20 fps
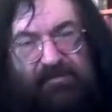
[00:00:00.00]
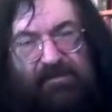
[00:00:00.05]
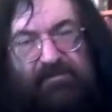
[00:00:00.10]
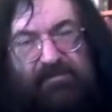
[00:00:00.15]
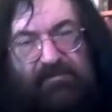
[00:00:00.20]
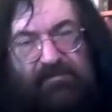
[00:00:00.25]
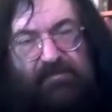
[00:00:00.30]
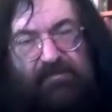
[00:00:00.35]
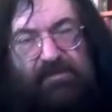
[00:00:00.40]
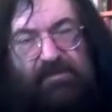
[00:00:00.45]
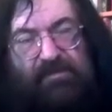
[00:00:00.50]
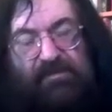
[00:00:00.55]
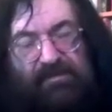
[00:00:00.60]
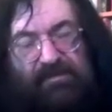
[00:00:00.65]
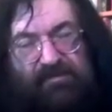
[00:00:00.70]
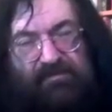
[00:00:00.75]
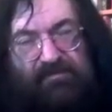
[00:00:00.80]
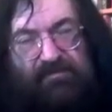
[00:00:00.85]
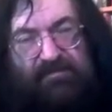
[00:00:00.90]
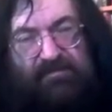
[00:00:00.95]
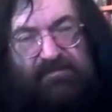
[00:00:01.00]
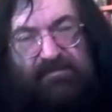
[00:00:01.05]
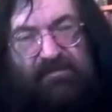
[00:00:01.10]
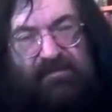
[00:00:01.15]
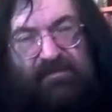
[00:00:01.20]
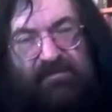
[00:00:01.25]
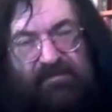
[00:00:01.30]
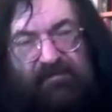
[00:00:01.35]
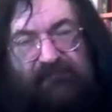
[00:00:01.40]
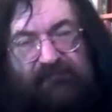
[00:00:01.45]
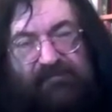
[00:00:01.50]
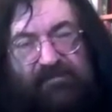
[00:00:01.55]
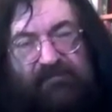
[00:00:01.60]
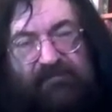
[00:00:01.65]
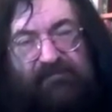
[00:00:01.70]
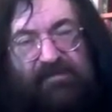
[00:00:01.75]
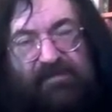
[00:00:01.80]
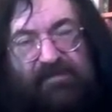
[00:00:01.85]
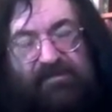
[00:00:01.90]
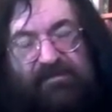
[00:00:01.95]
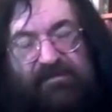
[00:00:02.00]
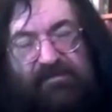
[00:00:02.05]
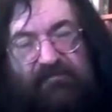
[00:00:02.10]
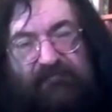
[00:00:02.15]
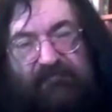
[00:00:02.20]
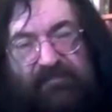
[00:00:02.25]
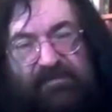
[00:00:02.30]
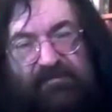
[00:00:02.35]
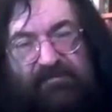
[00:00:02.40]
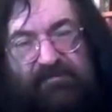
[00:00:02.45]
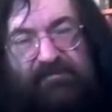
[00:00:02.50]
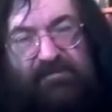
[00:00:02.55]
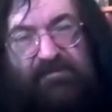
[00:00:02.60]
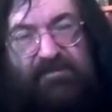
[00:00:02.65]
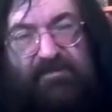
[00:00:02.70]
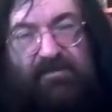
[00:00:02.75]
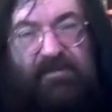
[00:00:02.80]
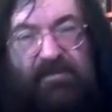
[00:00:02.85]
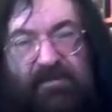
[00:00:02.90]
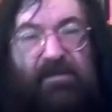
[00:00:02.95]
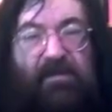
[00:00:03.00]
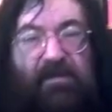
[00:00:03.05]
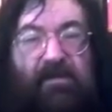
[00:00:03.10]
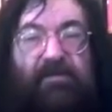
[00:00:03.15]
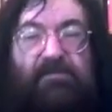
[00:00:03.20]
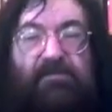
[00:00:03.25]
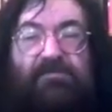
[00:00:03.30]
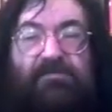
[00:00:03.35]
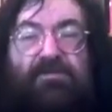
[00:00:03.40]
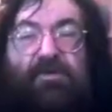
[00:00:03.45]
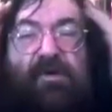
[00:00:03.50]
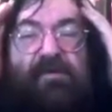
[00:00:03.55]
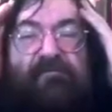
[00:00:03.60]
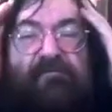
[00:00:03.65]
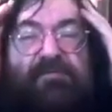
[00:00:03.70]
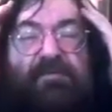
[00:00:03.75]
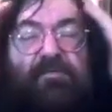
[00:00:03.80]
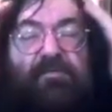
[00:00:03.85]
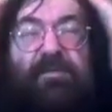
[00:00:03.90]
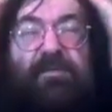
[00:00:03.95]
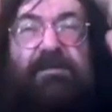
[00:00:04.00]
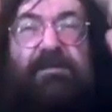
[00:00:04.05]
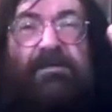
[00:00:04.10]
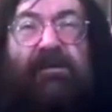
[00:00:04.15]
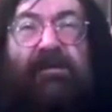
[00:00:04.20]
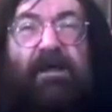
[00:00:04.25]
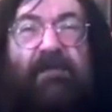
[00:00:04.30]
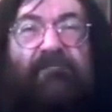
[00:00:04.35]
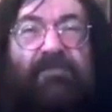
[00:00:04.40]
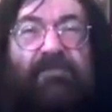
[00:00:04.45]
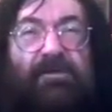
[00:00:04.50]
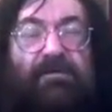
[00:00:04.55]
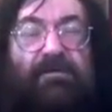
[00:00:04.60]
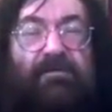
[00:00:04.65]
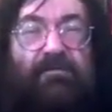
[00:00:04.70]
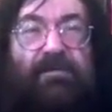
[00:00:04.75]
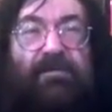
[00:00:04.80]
21 years of living in Vilna. Dovid, we love you.